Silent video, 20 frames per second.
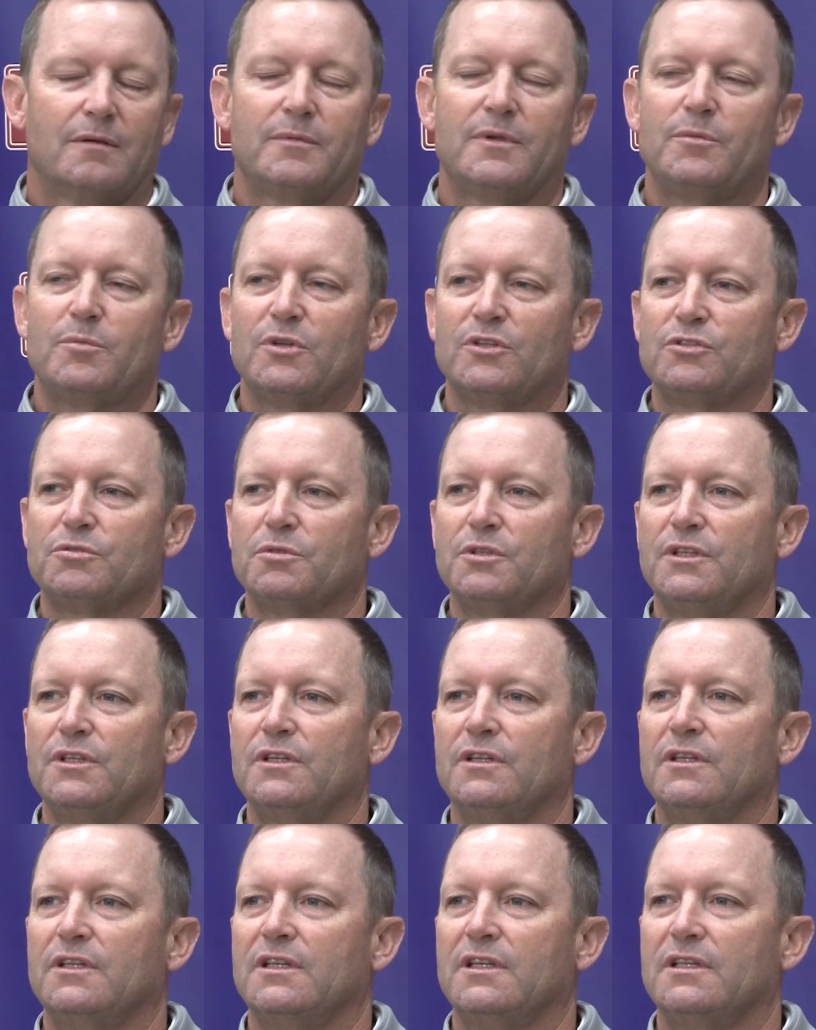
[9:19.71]
He pitched really
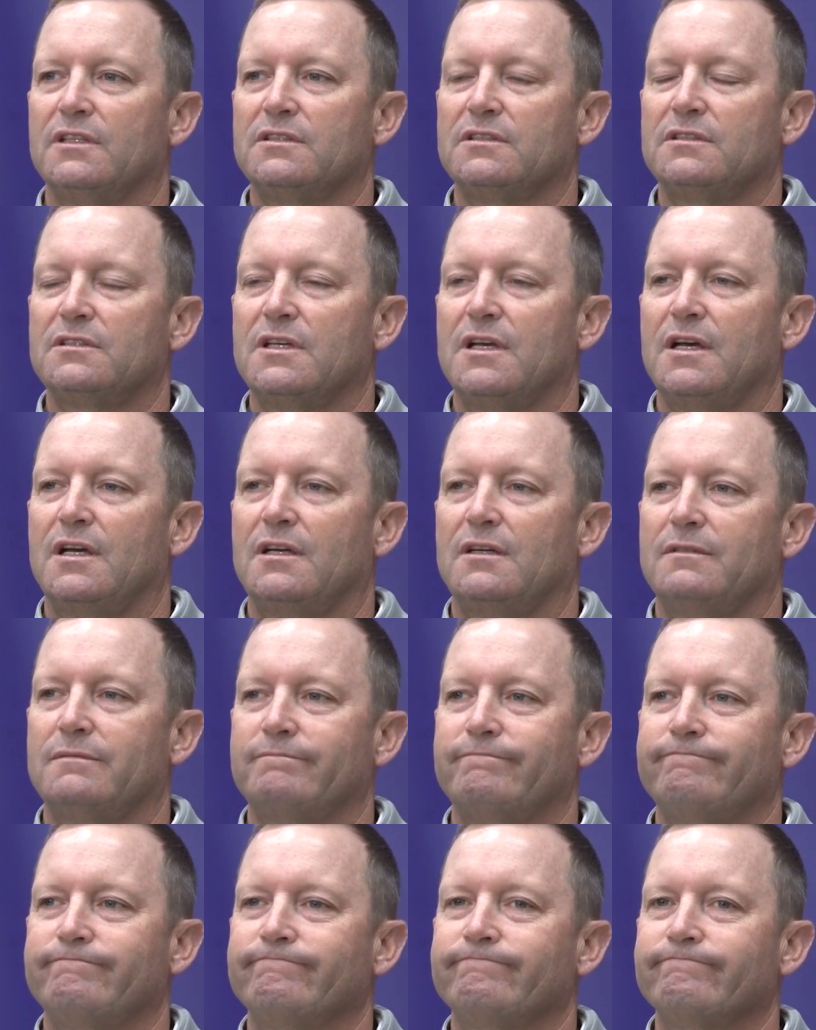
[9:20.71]
good against
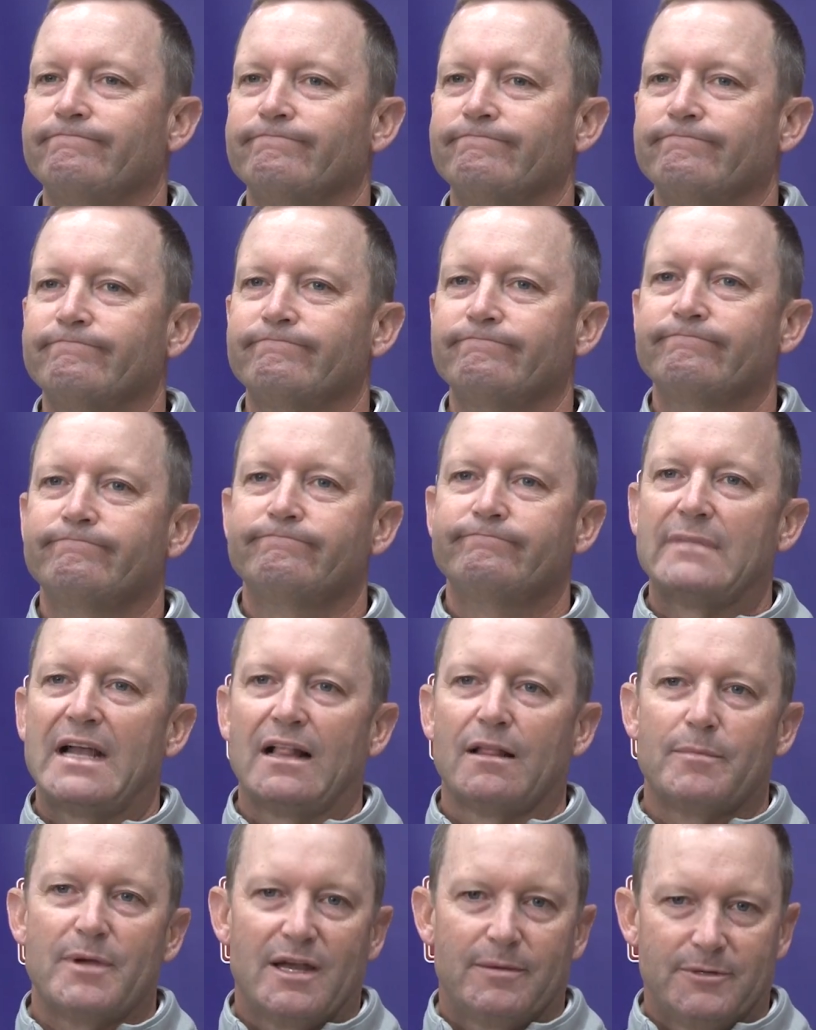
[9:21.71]

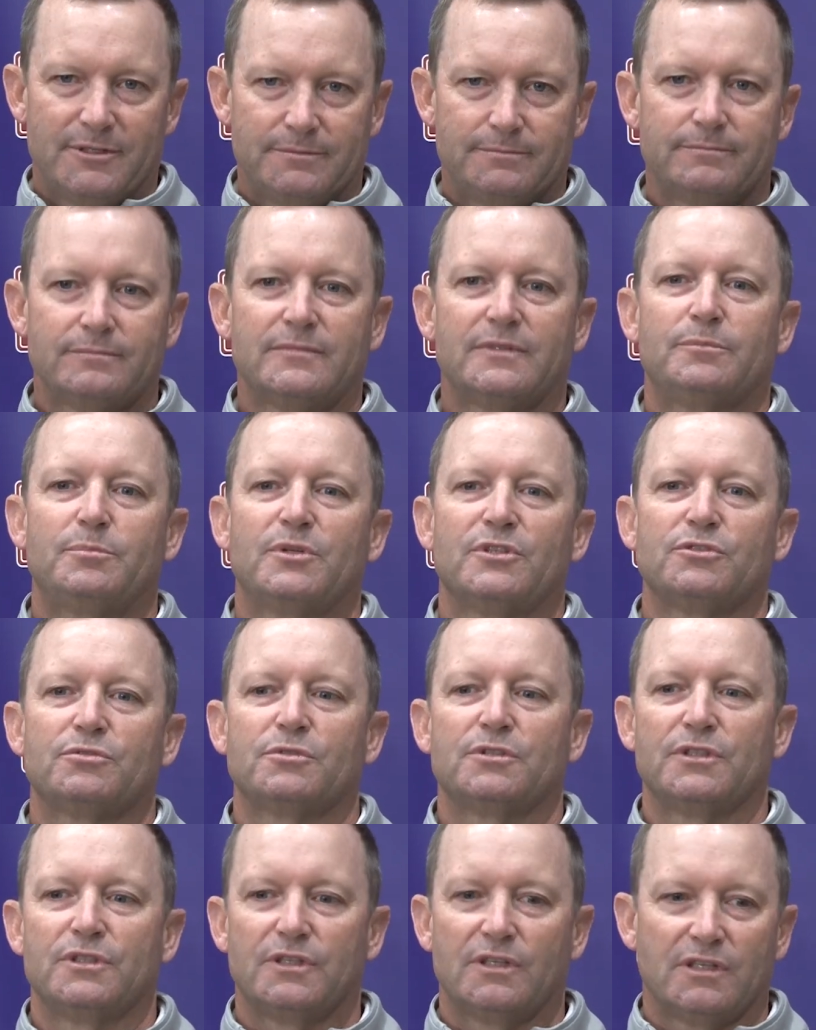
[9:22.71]
Alabama. He pitched
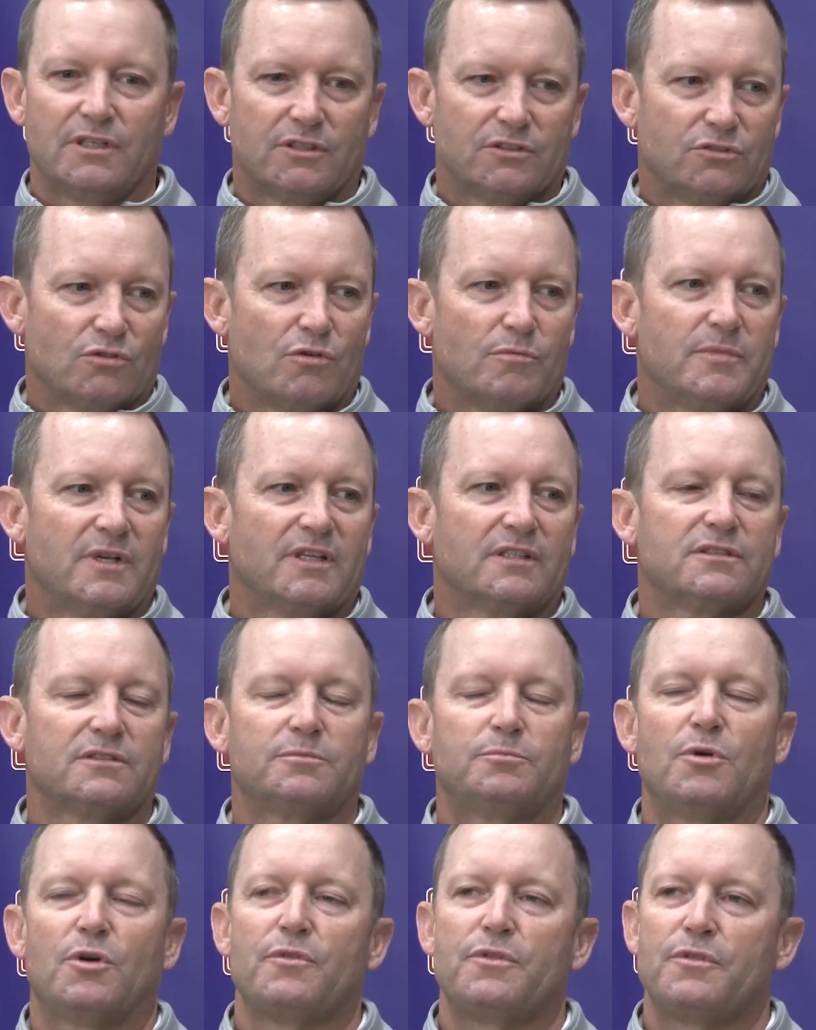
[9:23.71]
really good against Ole Miss.
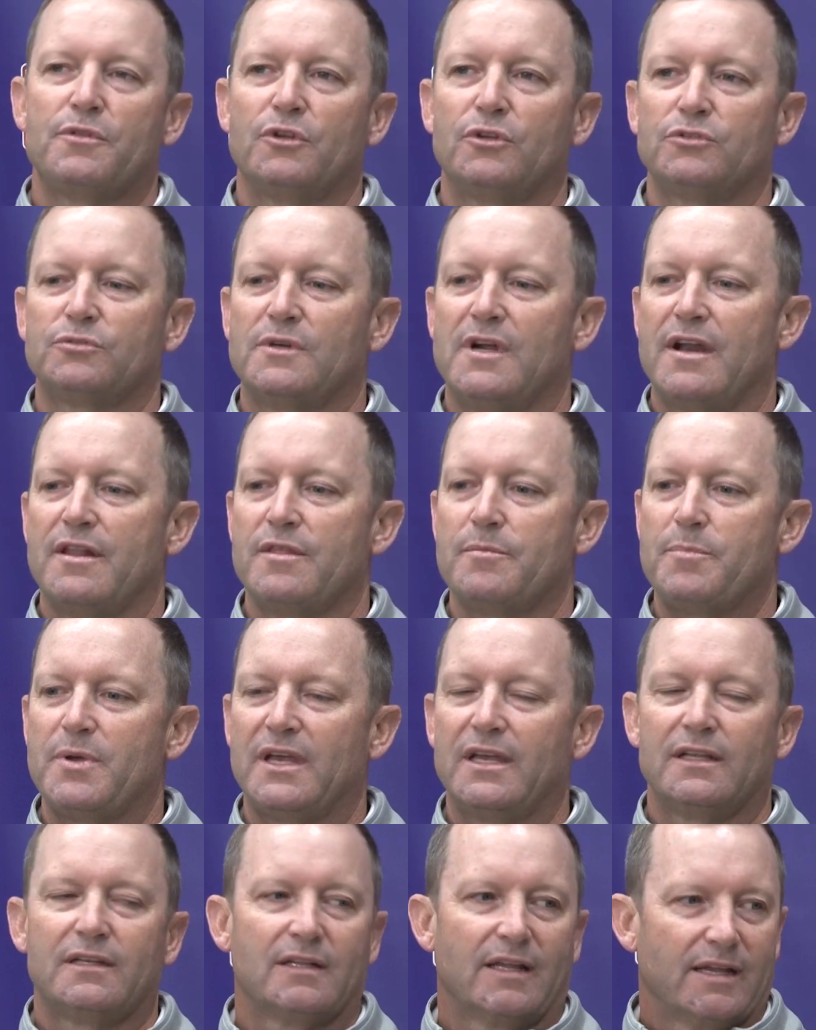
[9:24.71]
Both of those were out of the
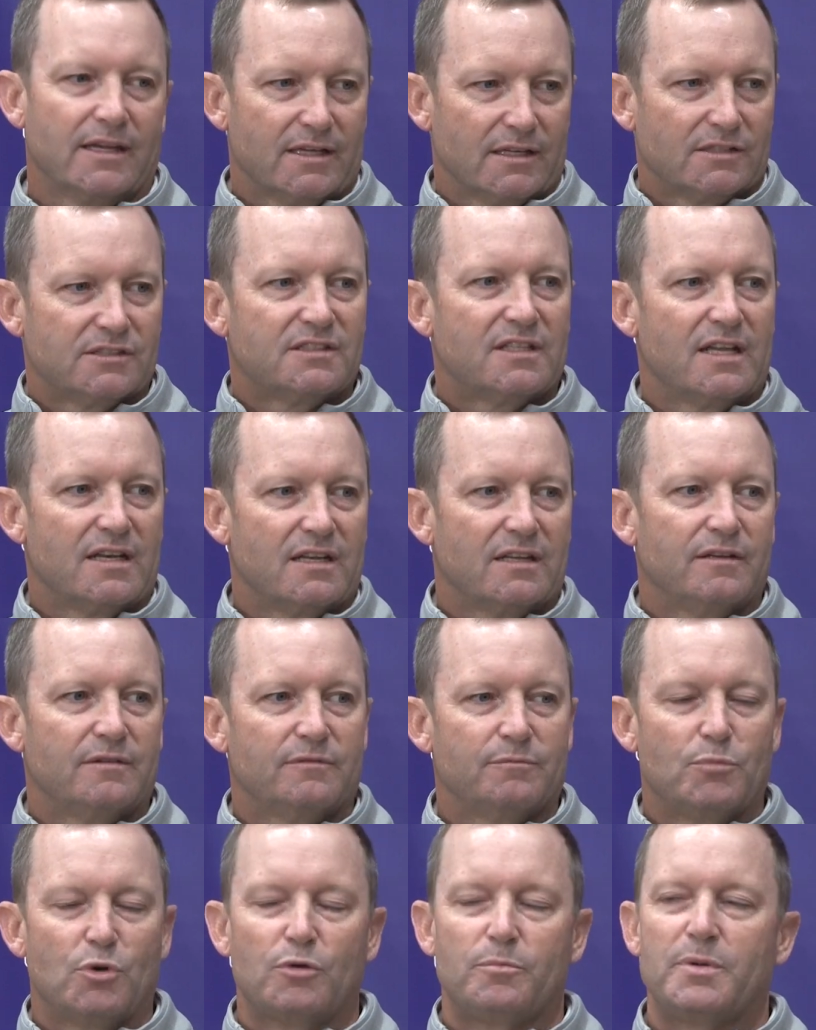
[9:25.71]
pen, like
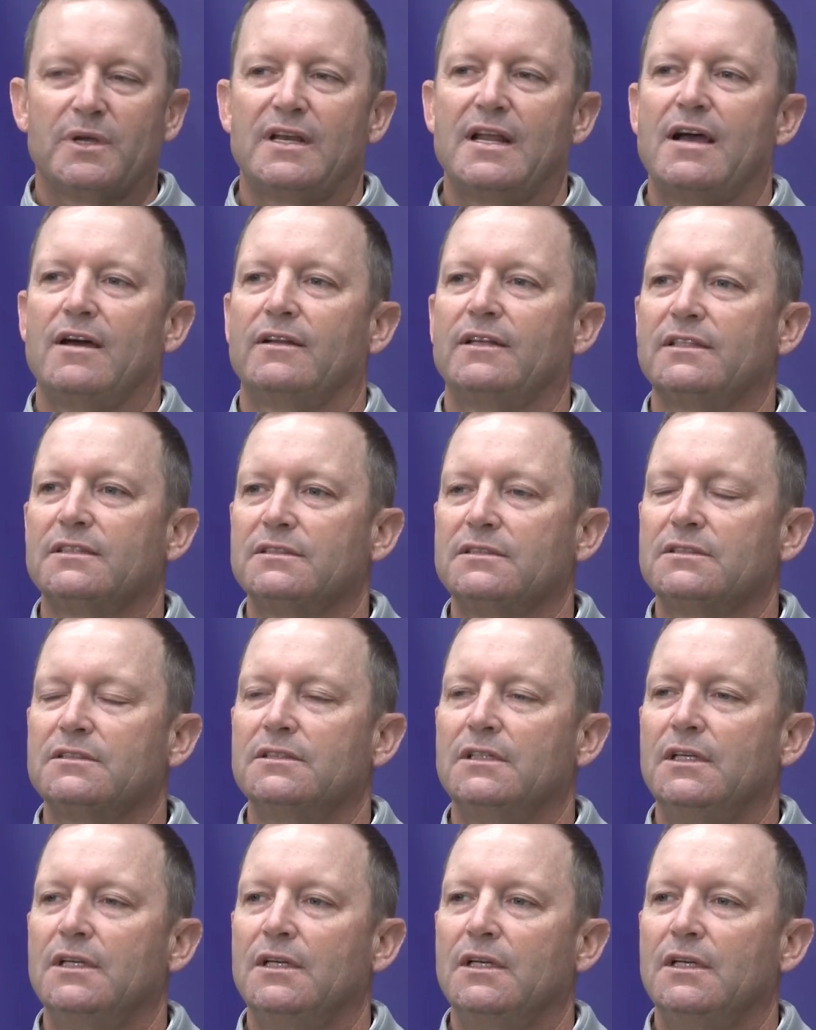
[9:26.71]
extended bullpen outings.